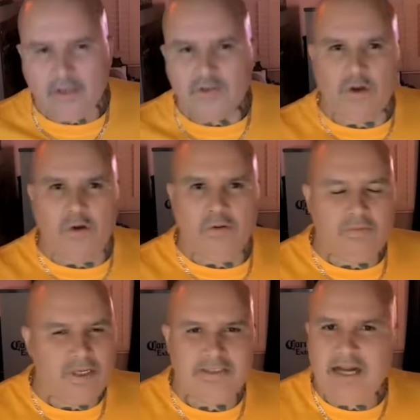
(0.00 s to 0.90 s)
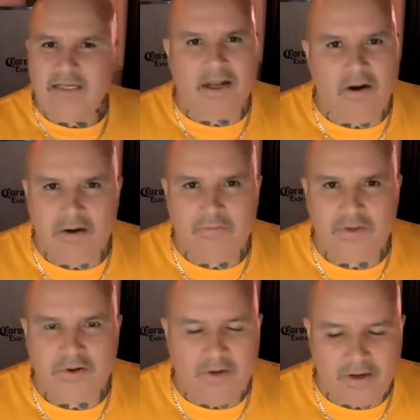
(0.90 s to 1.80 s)
So it's not that hard to
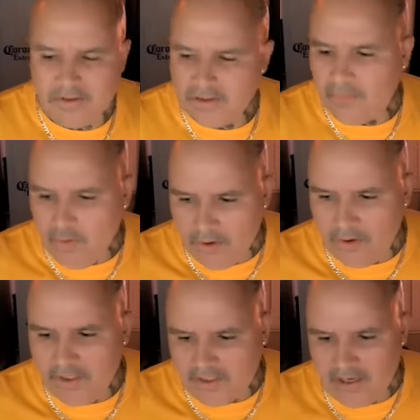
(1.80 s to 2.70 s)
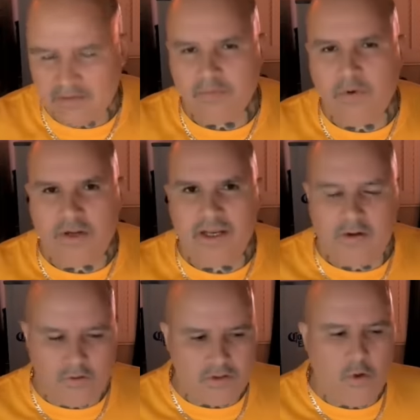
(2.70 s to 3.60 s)
figure out. The porter, he tells him, okay, he
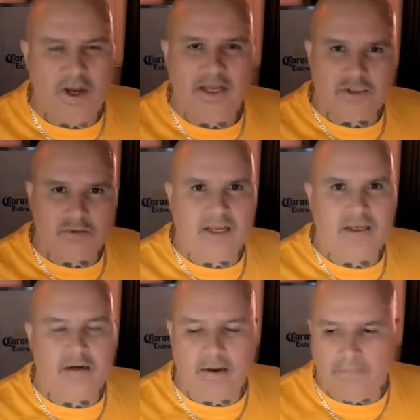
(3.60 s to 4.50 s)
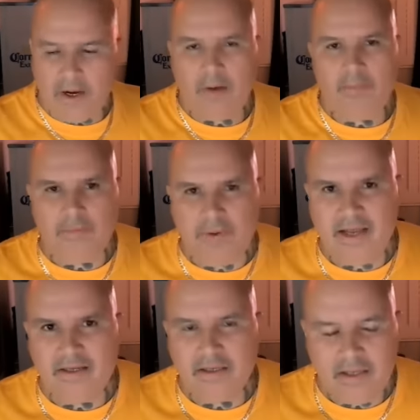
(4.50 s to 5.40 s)
goes, go ahead and strike it up. I'll be
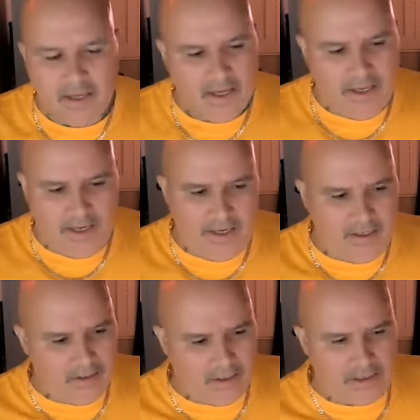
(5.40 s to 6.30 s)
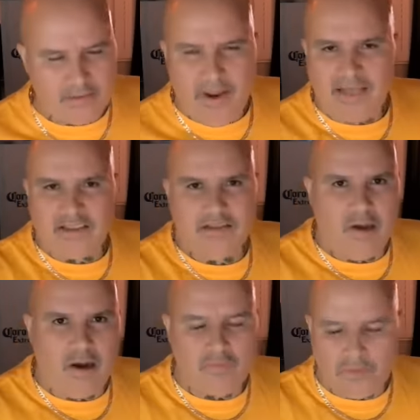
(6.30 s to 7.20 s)
back. And he smashes
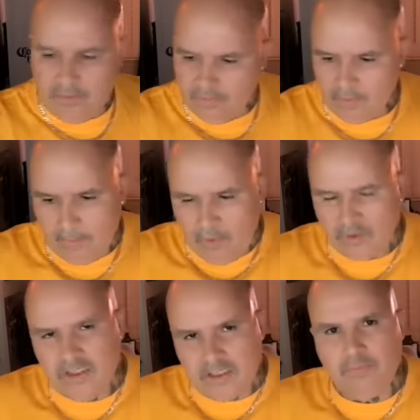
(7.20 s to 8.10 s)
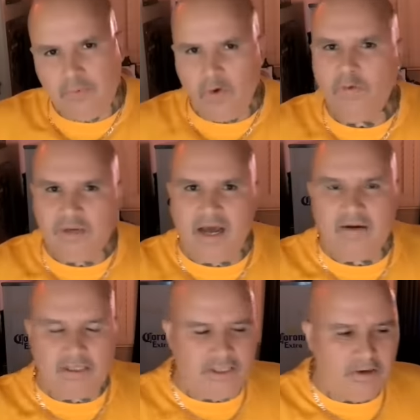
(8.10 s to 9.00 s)
off, pushes his broom
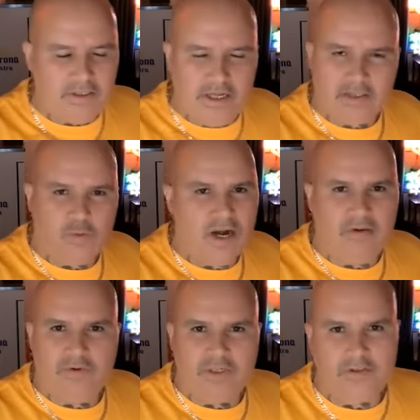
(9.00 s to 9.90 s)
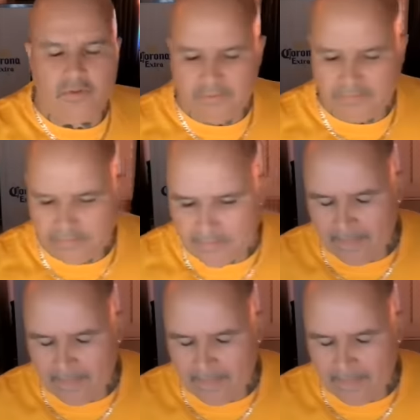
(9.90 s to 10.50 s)
down the tier, does whatever he's doing.